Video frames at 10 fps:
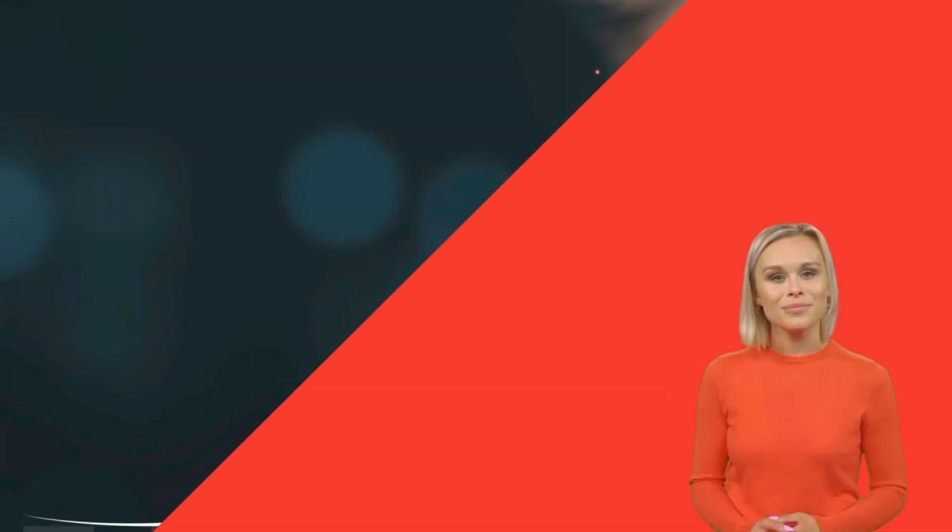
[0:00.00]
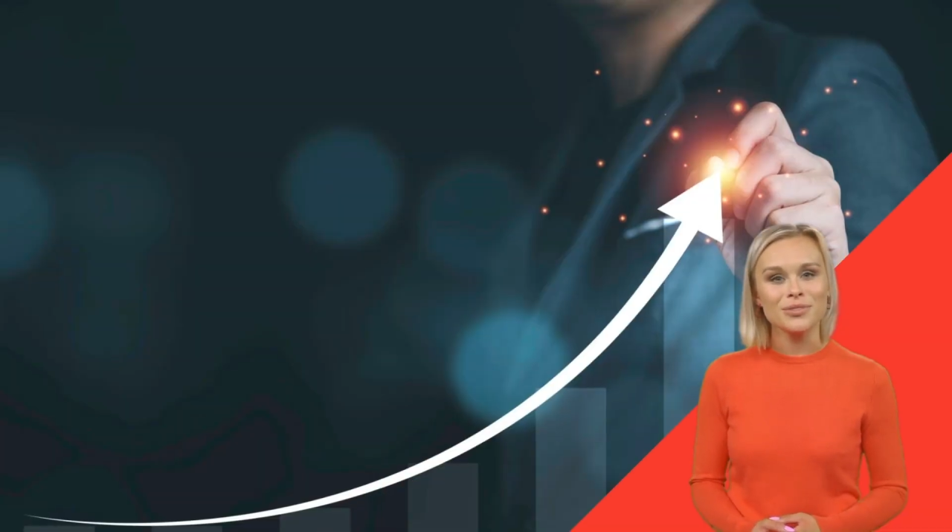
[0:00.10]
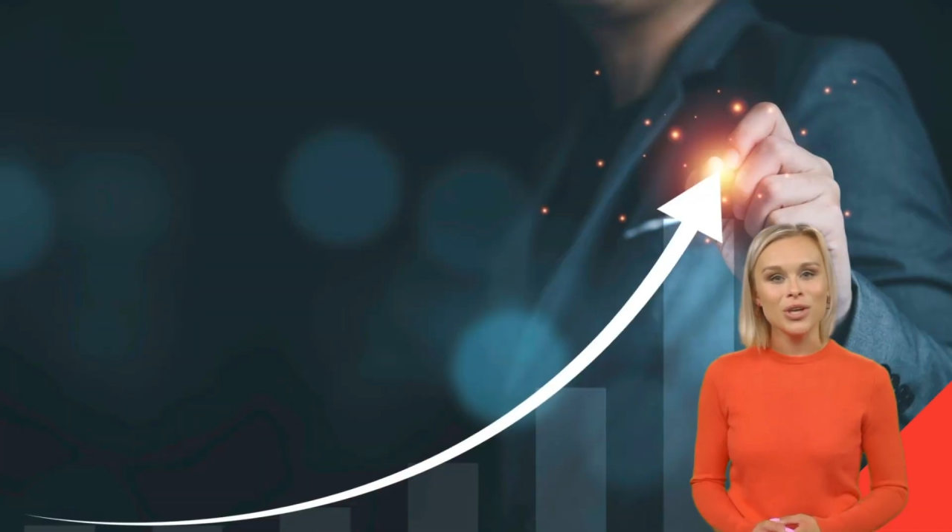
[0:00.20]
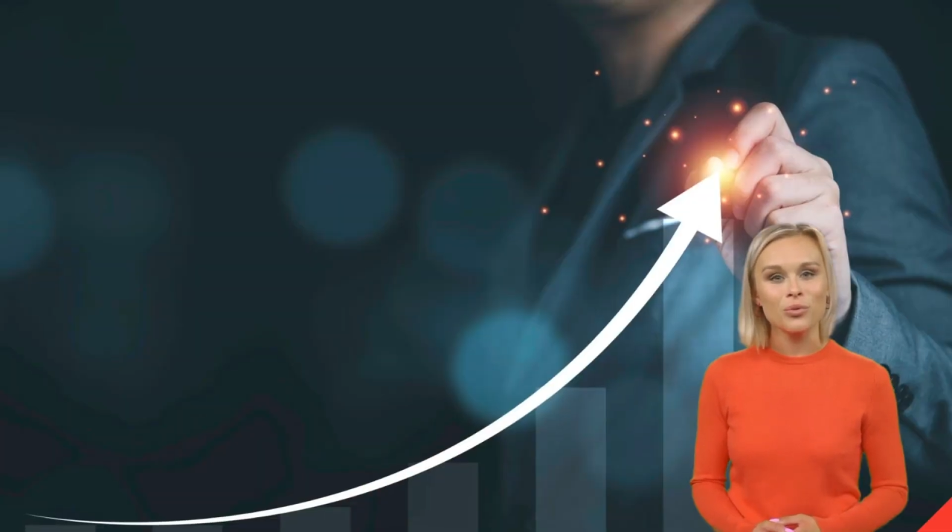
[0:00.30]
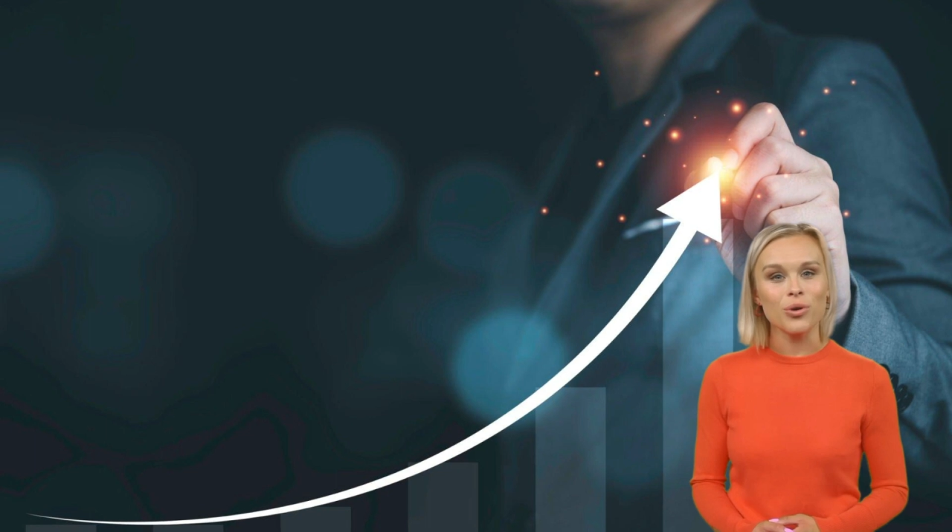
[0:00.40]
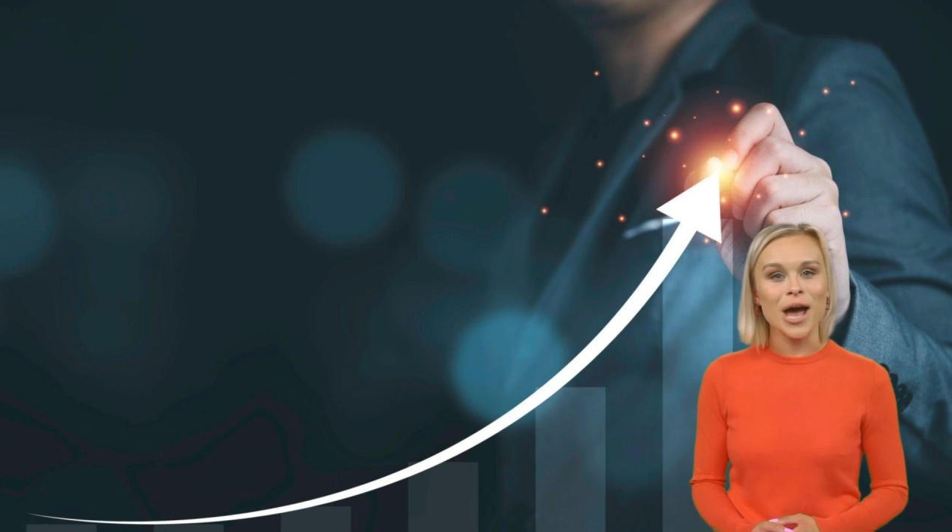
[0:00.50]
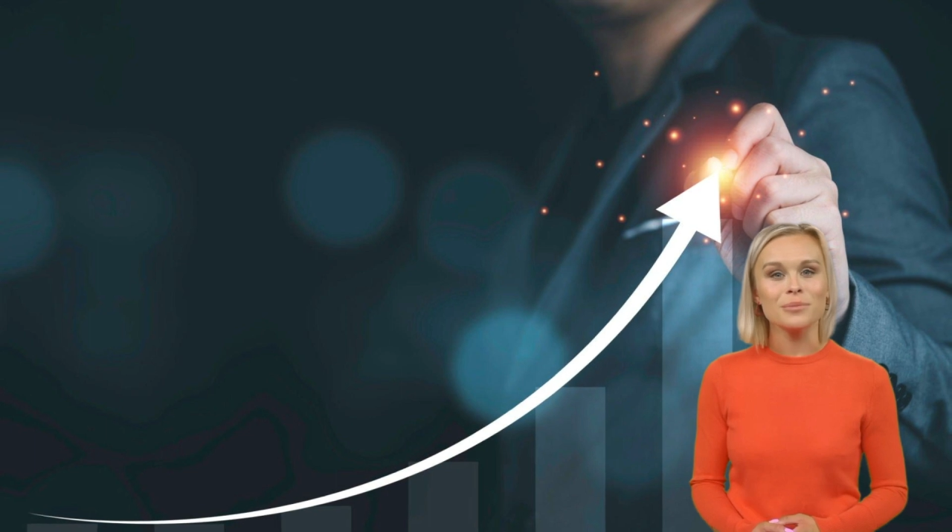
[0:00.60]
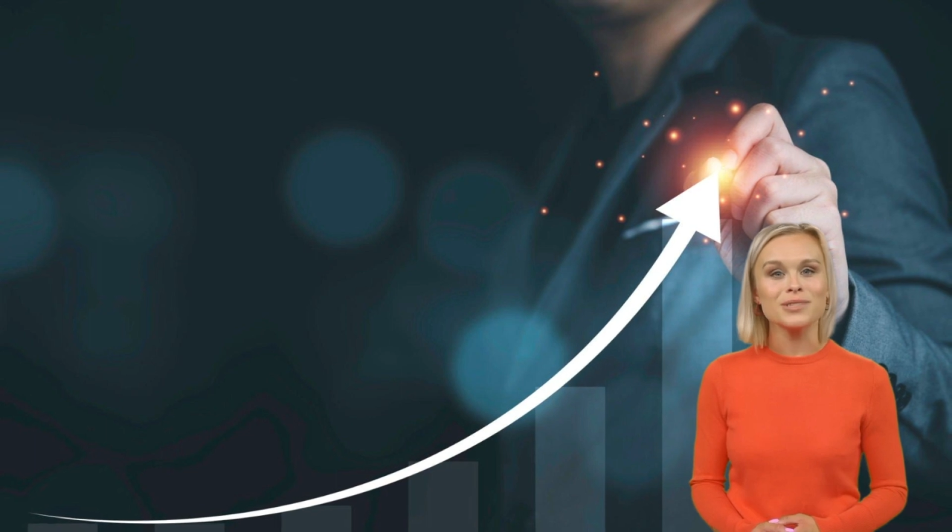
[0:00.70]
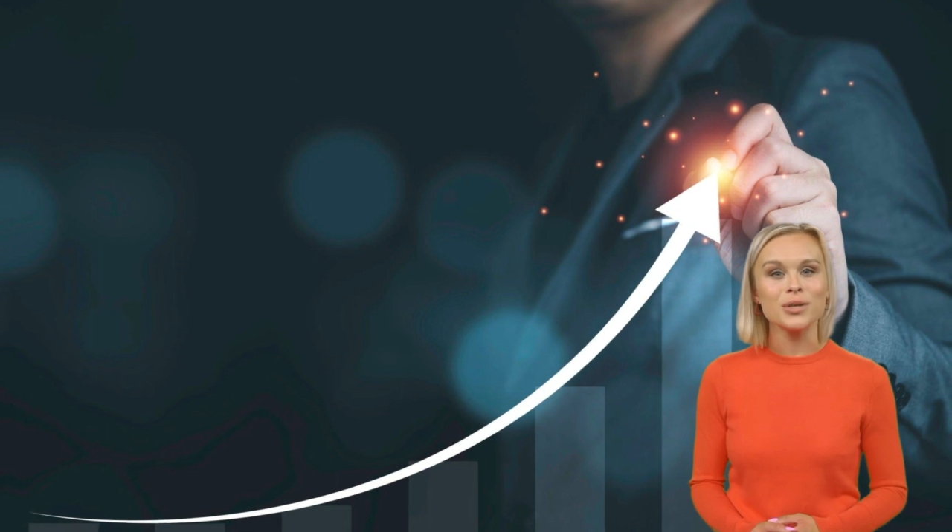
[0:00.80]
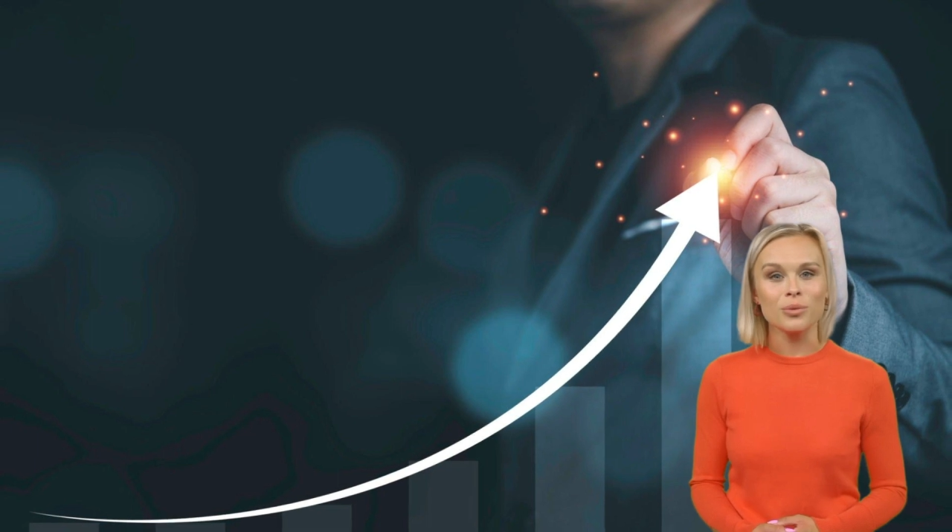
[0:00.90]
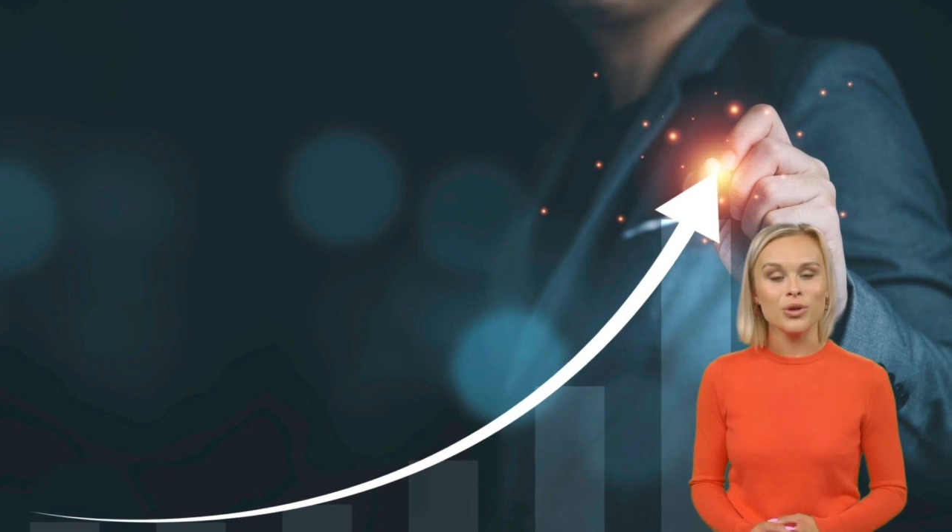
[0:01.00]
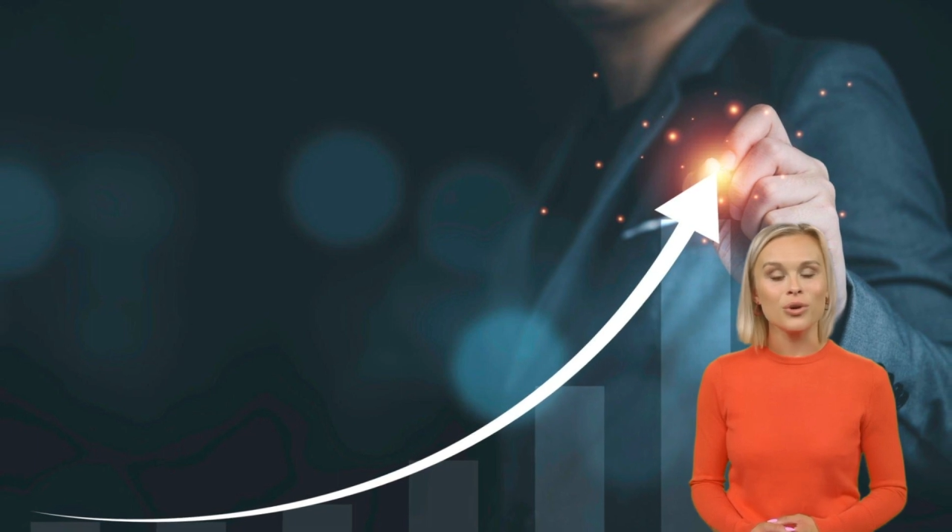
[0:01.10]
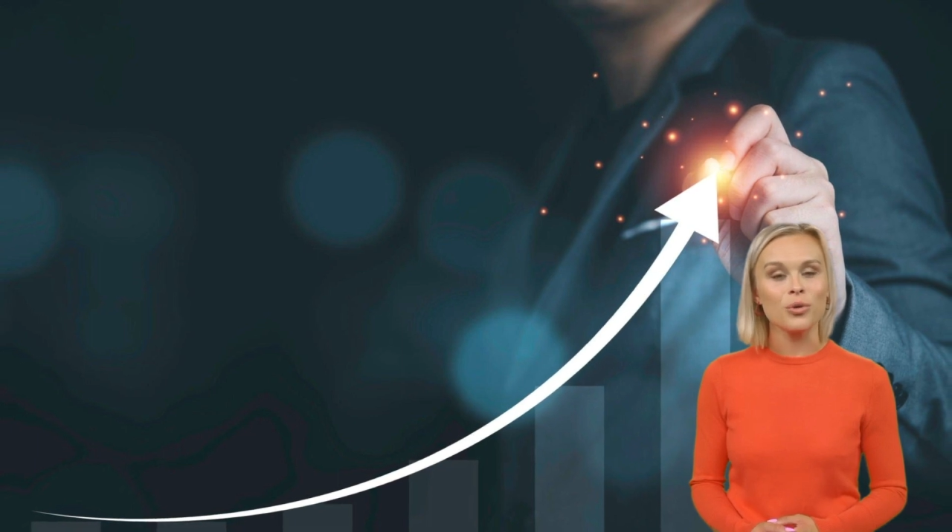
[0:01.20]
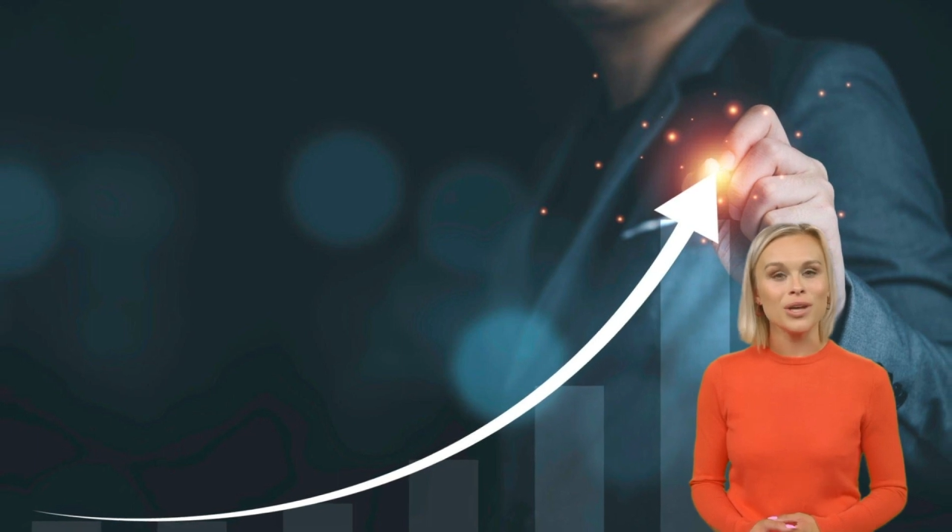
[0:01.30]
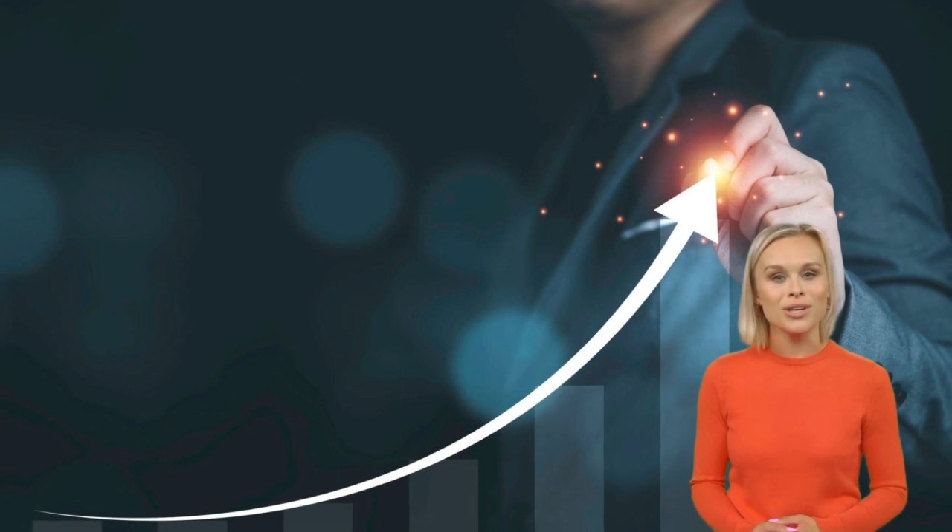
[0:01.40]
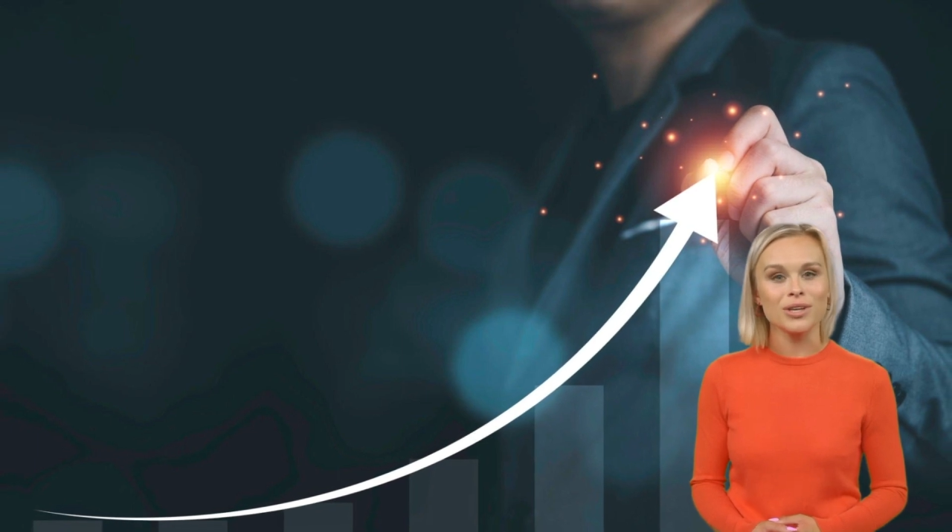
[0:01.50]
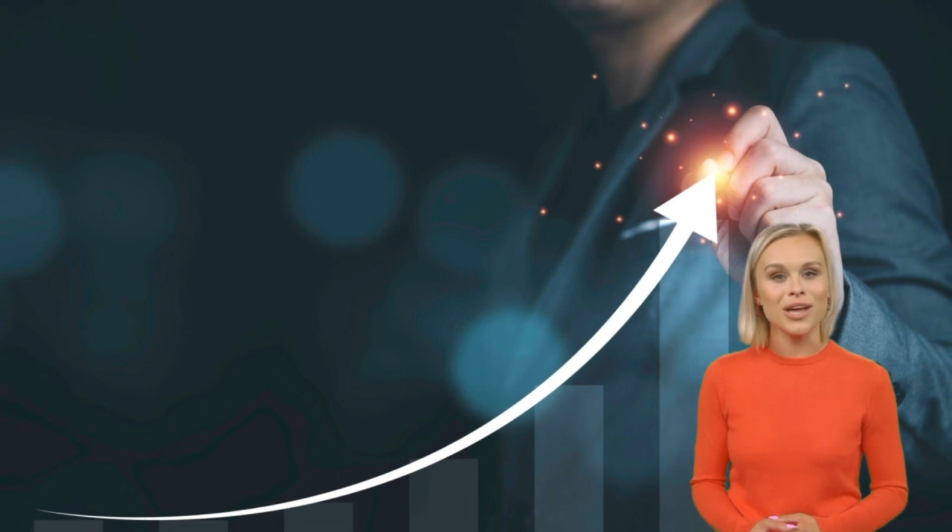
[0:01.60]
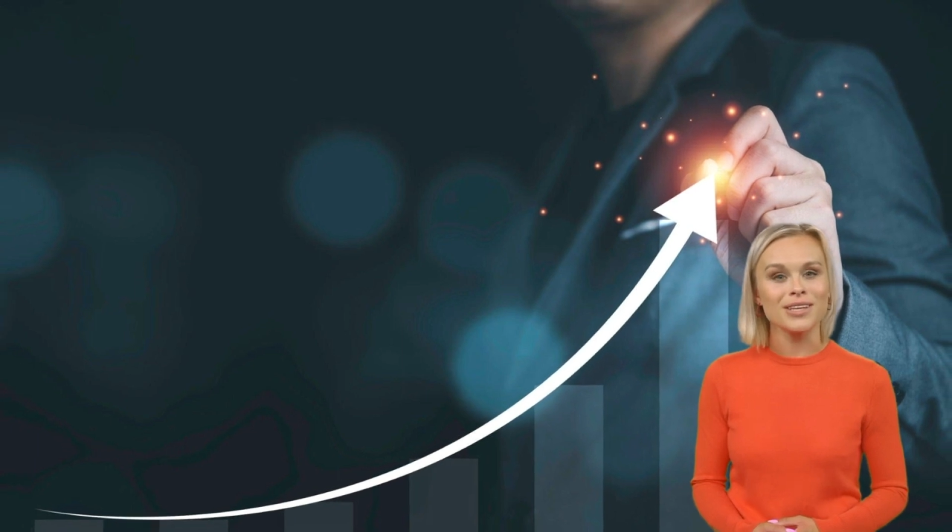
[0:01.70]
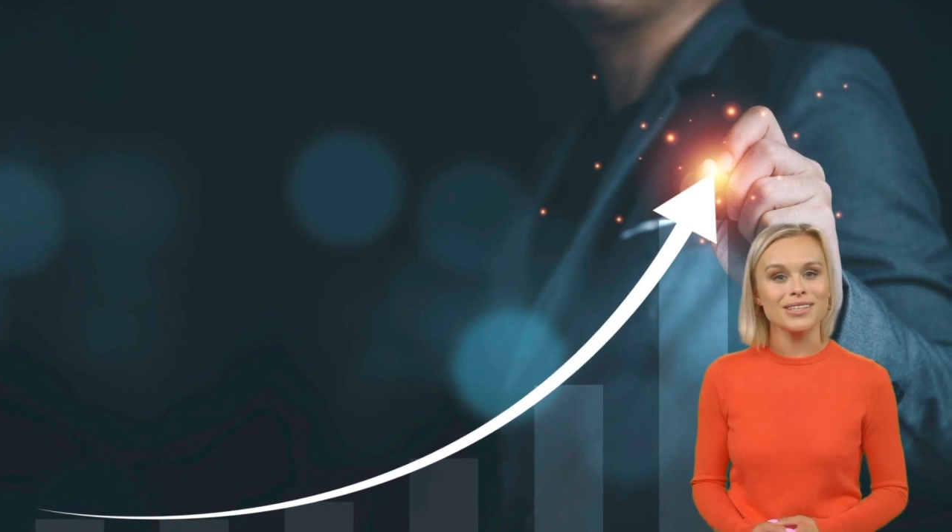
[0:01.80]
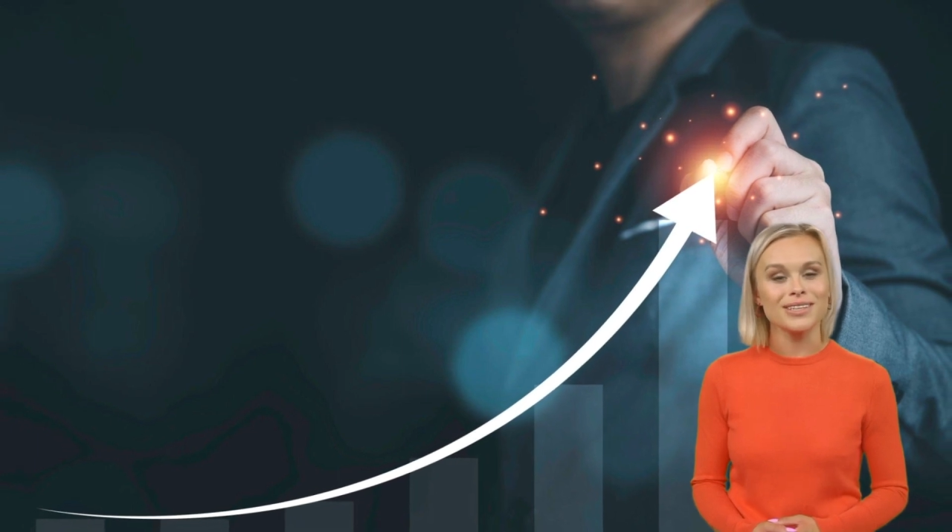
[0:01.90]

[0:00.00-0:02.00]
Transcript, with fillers: That wraps up our quick glance